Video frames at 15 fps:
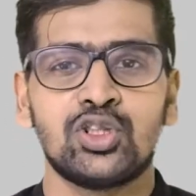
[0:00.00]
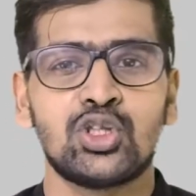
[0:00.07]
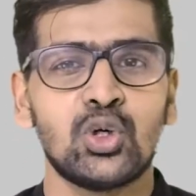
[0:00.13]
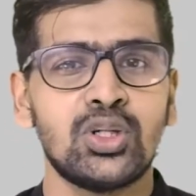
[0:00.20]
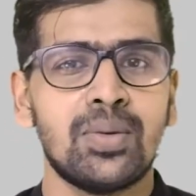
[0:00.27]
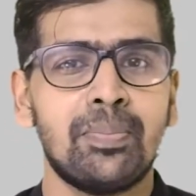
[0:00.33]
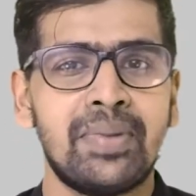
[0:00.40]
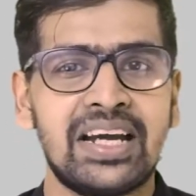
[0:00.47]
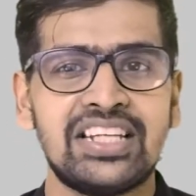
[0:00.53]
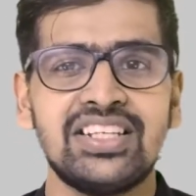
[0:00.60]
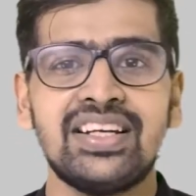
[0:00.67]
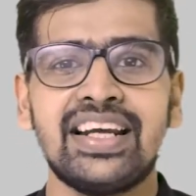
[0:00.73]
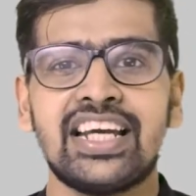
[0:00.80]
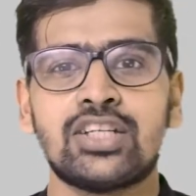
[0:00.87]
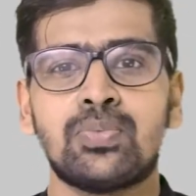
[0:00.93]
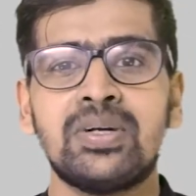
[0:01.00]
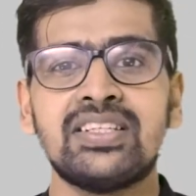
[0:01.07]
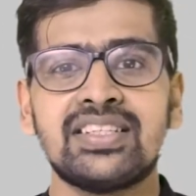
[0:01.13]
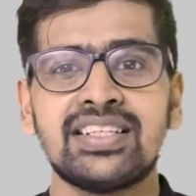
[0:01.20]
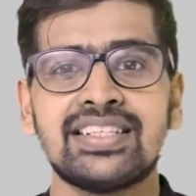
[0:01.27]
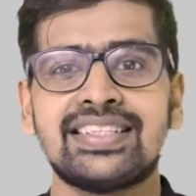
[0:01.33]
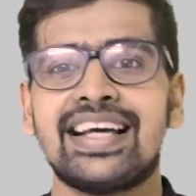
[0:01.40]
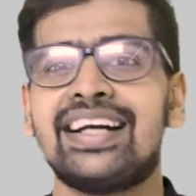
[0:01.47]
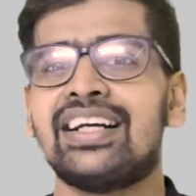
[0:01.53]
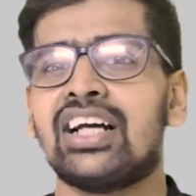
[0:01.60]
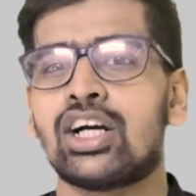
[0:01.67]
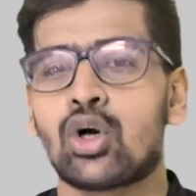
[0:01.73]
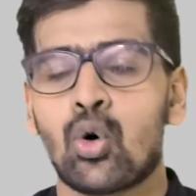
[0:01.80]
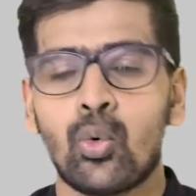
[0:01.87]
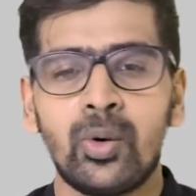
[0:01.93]
So the major expenses that
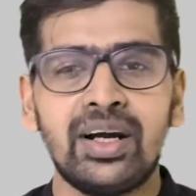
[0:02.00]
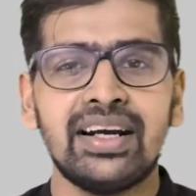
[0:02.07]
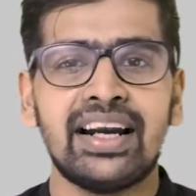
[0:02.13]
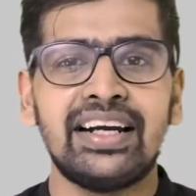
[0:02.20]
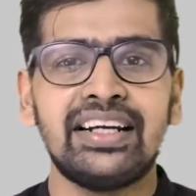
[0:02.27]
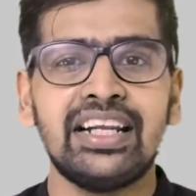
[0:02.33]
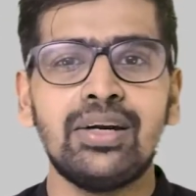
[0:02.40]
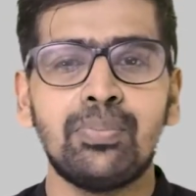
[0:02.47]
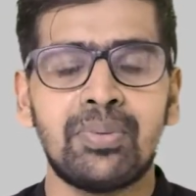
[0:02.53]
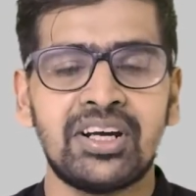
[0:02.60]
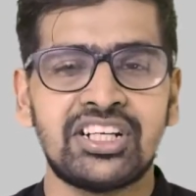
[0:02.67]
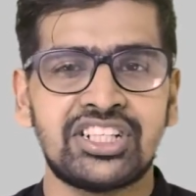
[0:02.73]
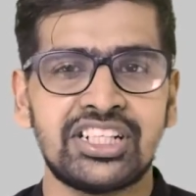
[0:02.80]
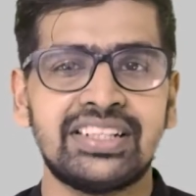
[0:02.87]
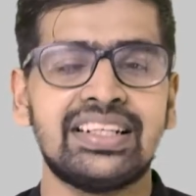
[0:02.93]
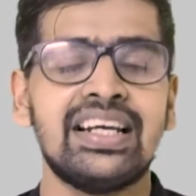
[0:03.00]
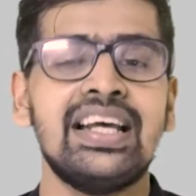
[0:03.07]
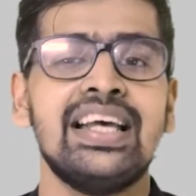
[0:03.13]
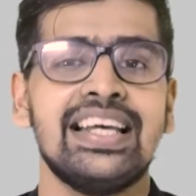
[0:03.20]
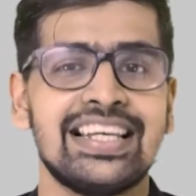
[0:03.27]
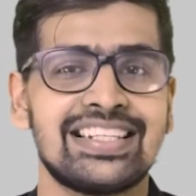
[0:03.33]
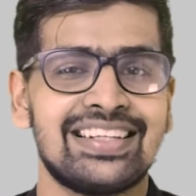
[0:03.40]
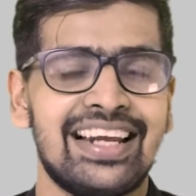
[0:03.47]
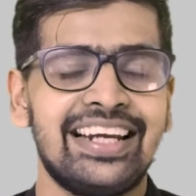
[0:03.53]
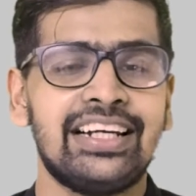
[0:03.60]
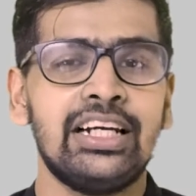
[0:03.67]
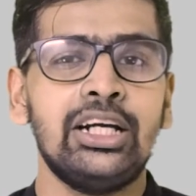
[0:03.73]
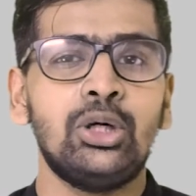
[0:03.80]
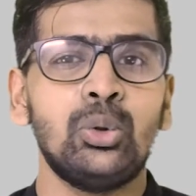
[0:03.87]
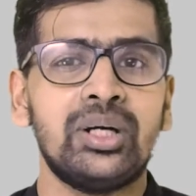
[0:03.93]
a COVID-19 patient is
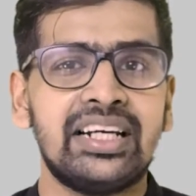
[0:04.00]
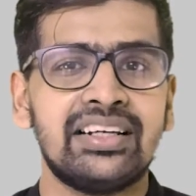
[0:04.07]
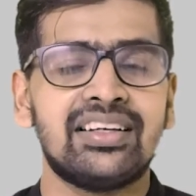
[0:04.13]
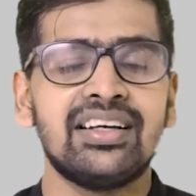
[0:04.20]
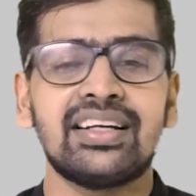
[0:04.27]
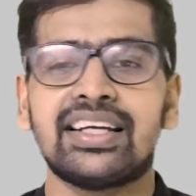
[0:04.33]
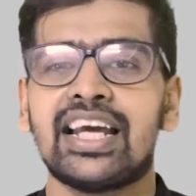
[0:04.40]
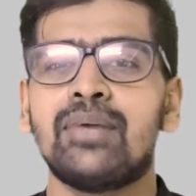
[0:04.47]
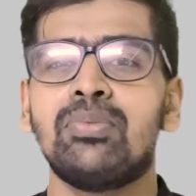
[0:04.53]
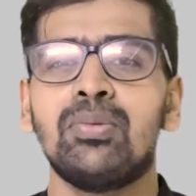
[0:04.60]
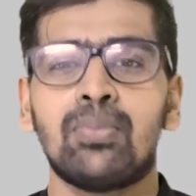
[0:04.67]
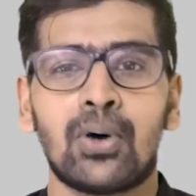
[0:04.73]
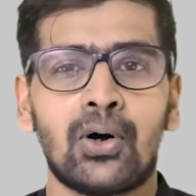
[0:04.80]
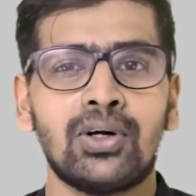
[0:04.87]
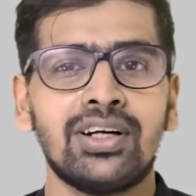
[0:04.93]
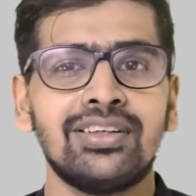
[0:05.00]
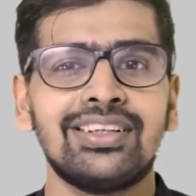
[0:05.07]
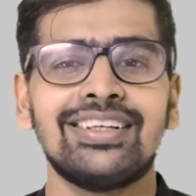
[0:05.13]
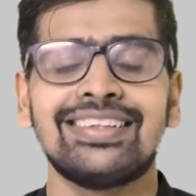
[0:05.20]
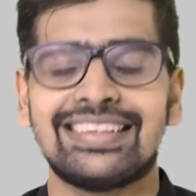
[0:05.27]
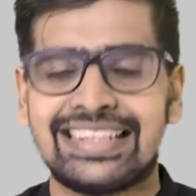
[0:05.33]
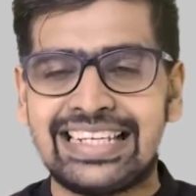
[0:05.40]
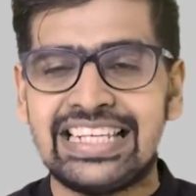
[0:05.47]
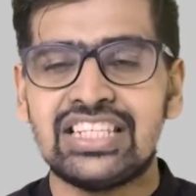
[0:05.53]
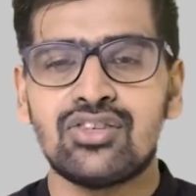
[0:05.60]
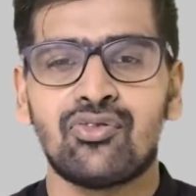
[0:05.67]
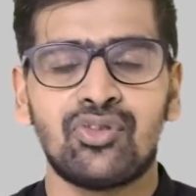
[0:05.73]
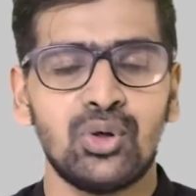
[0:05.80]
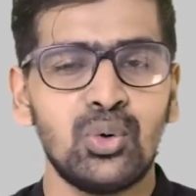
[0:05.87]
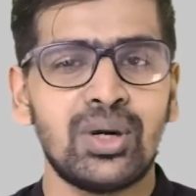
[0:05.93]
likely to incur can be brought under
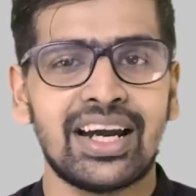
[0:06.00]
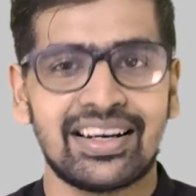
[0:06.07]
these few